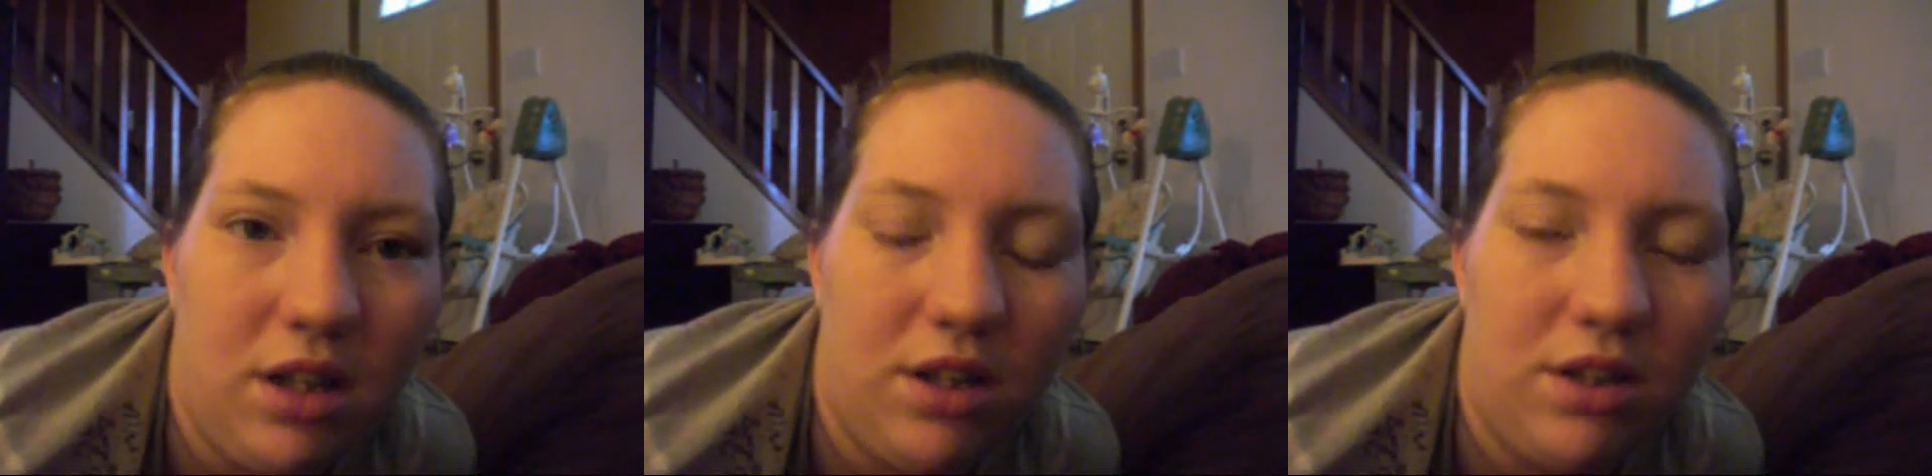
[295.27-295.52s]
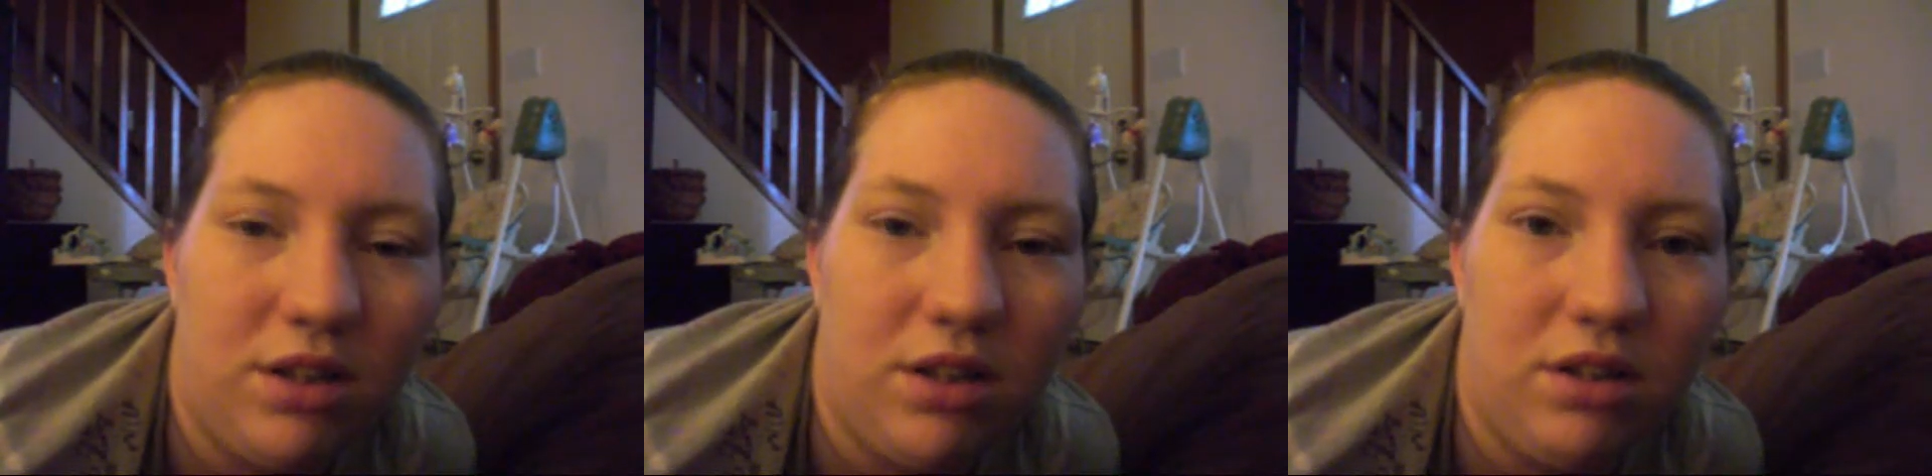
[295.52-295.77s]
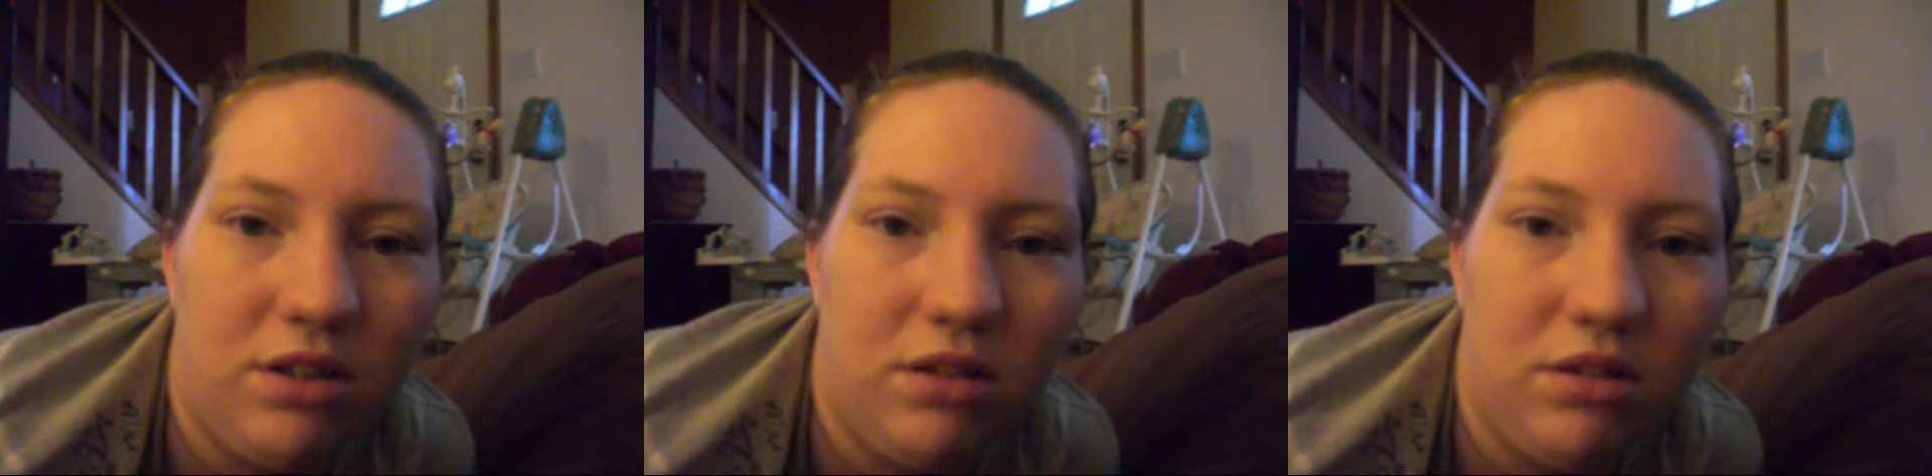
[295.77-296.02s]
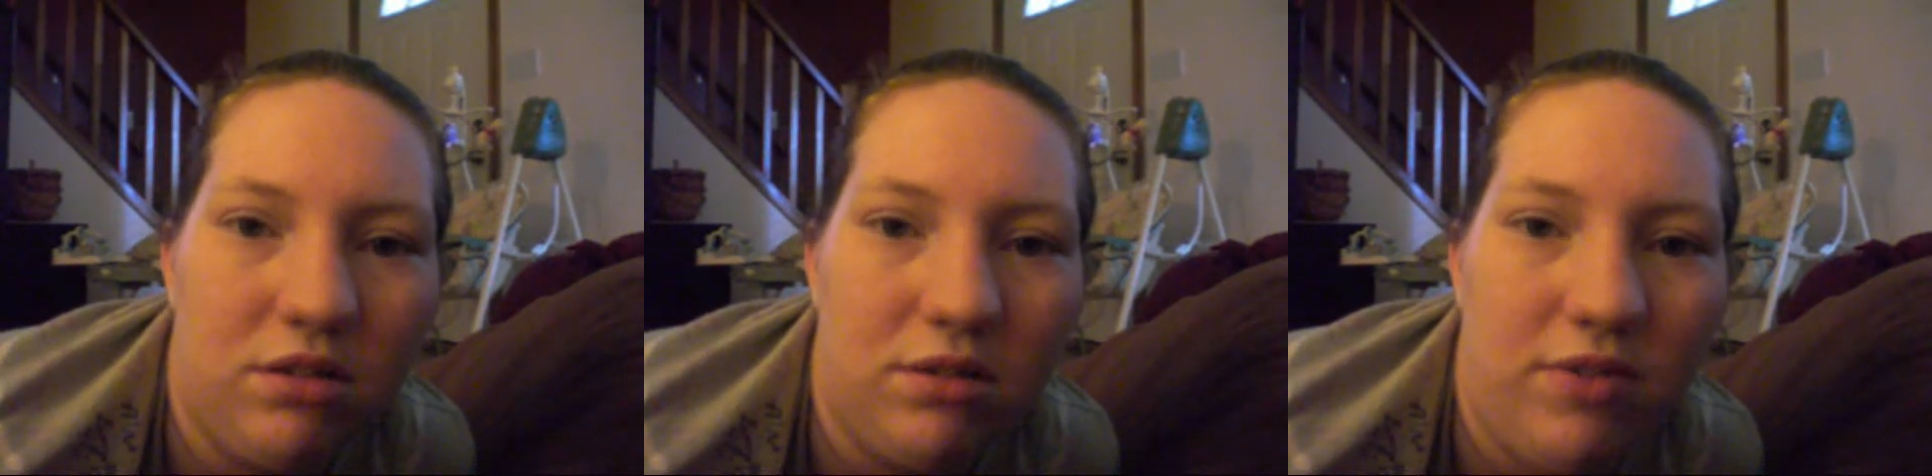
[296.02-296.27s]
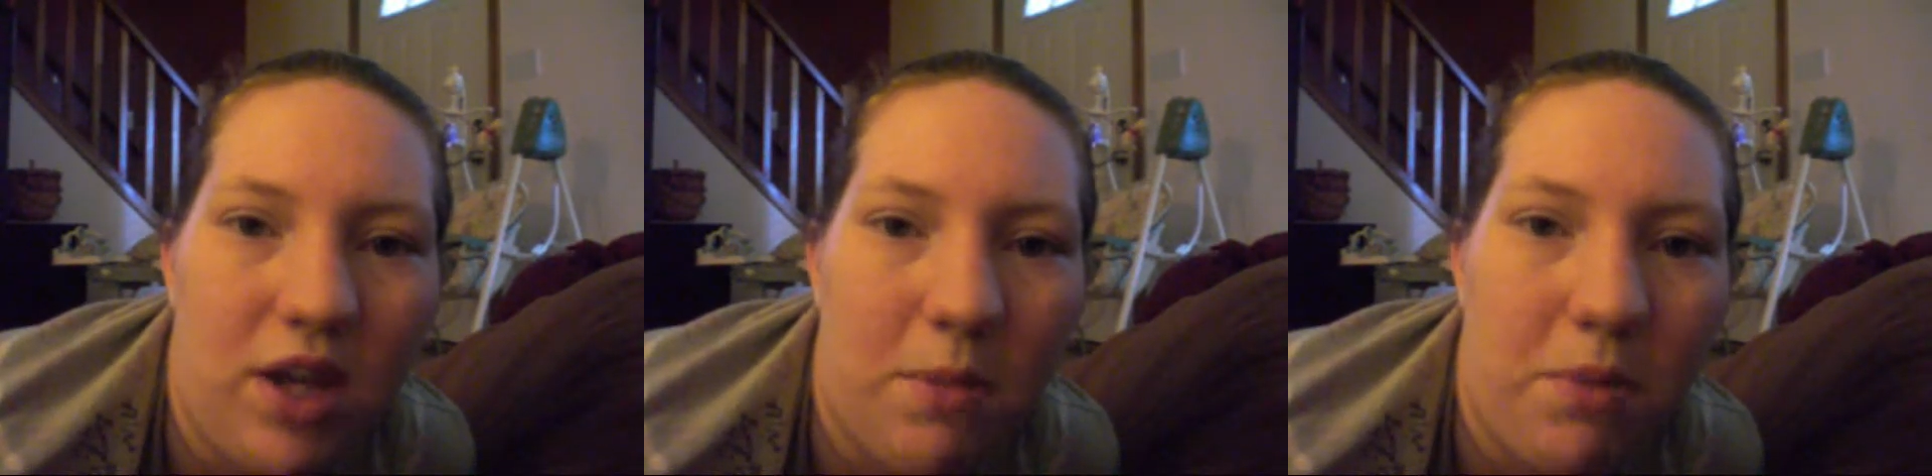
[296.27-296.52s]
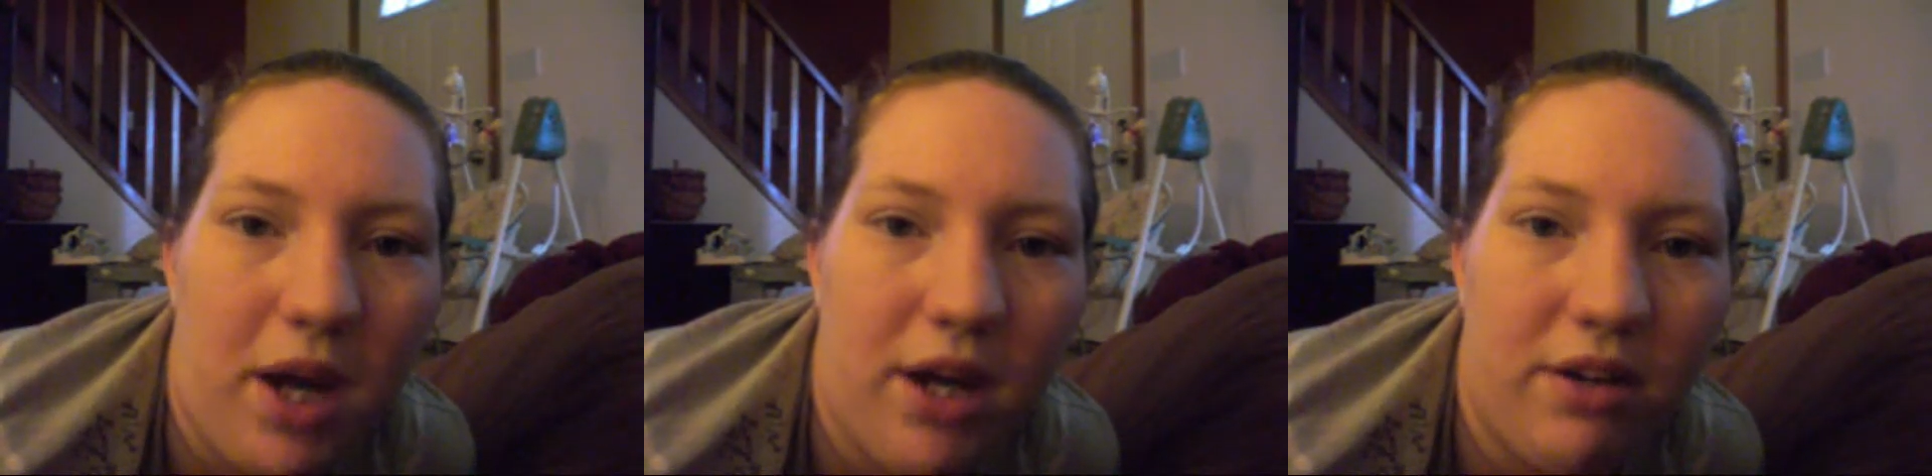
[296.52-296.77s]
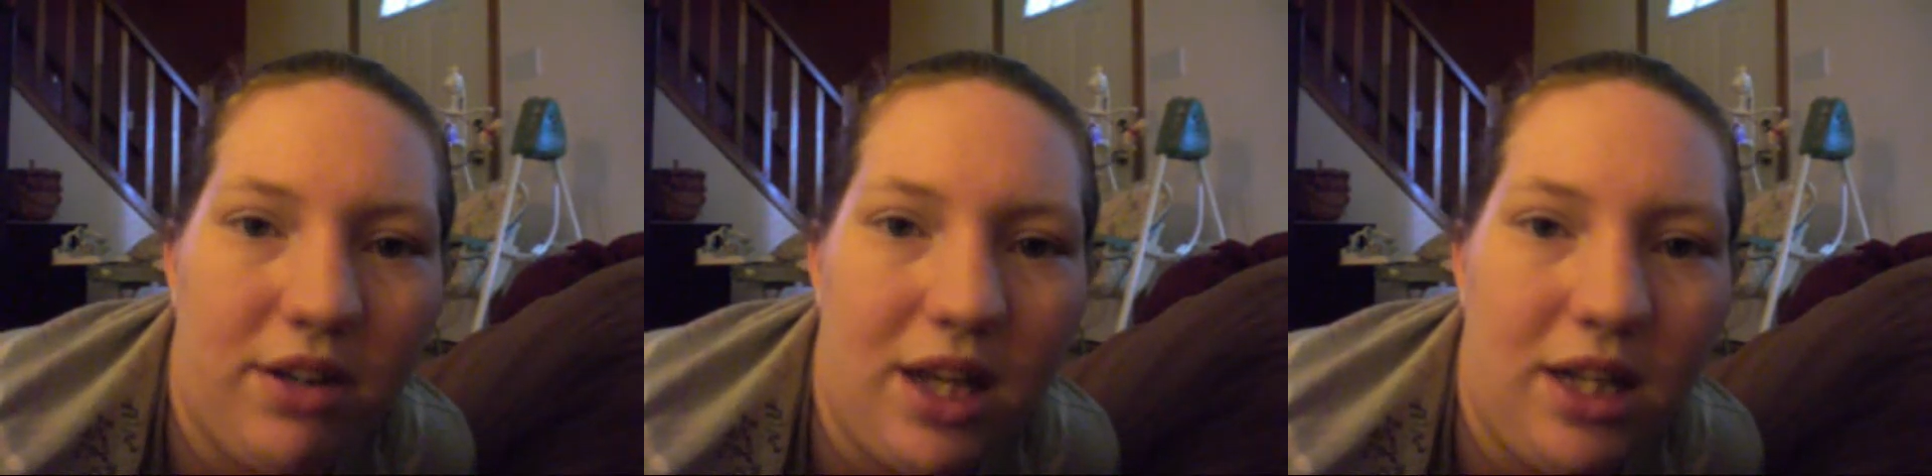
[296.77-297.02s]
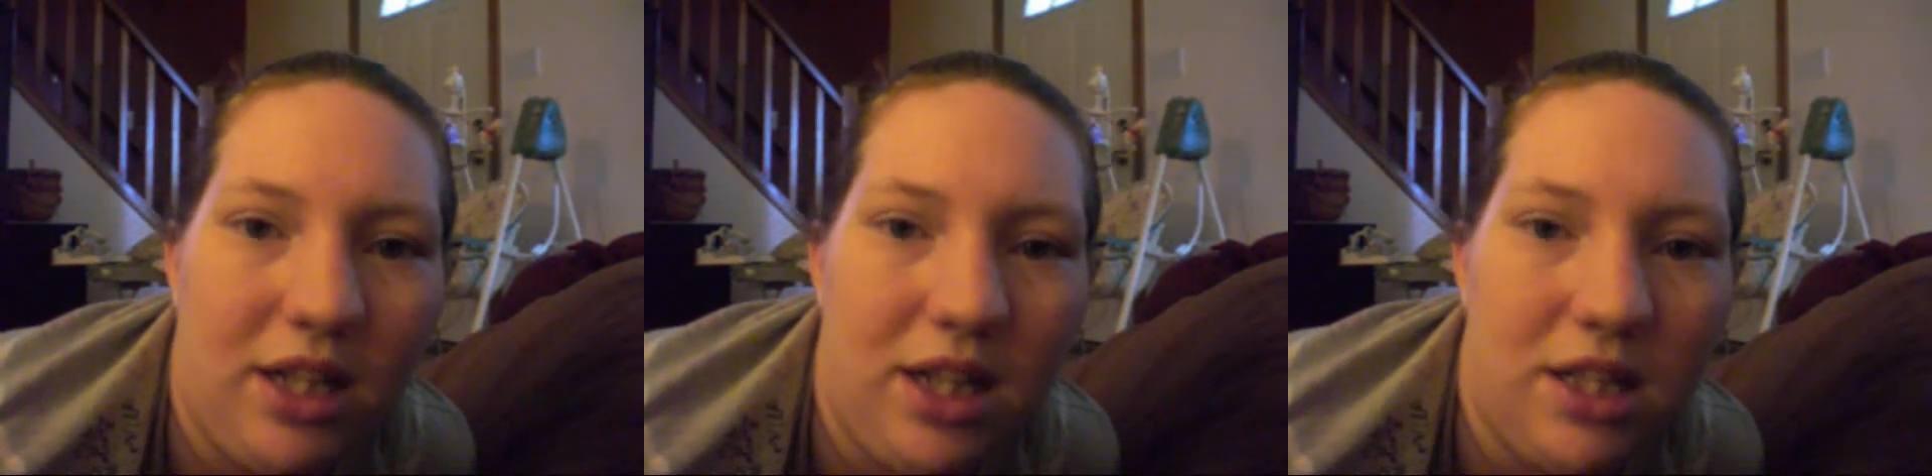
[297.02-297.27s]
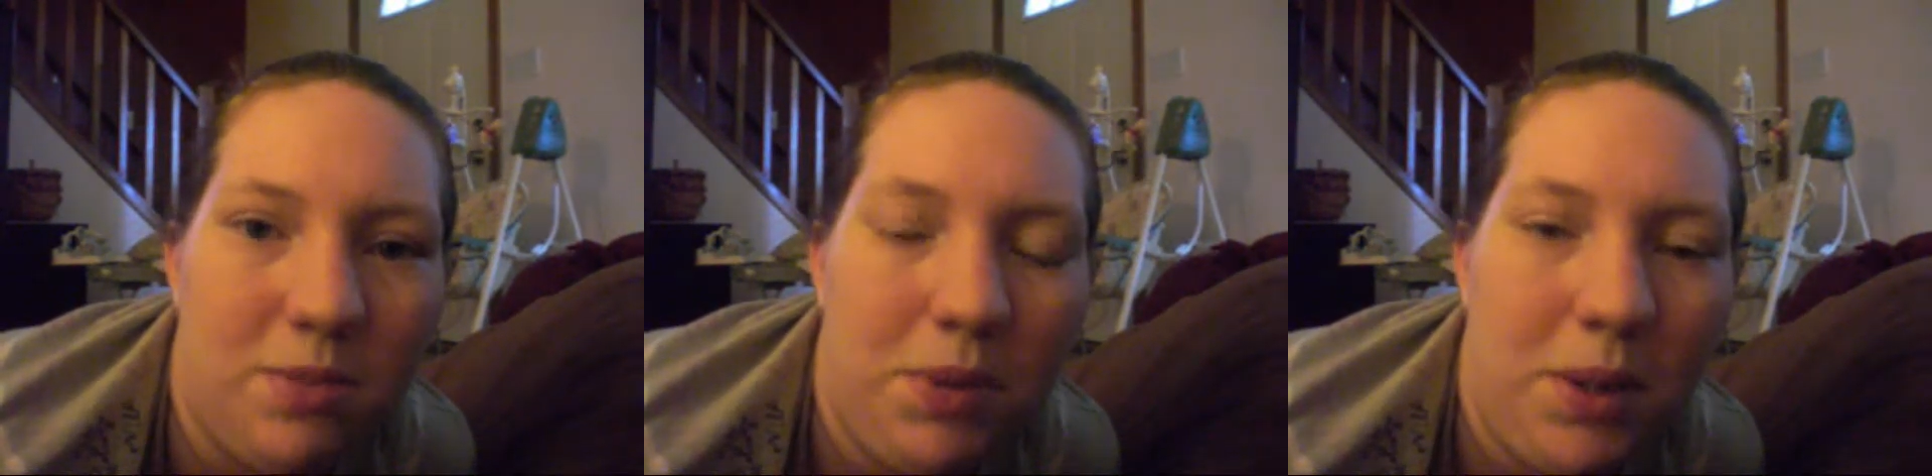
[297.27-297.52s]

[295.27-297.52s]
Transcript: other vampire that eats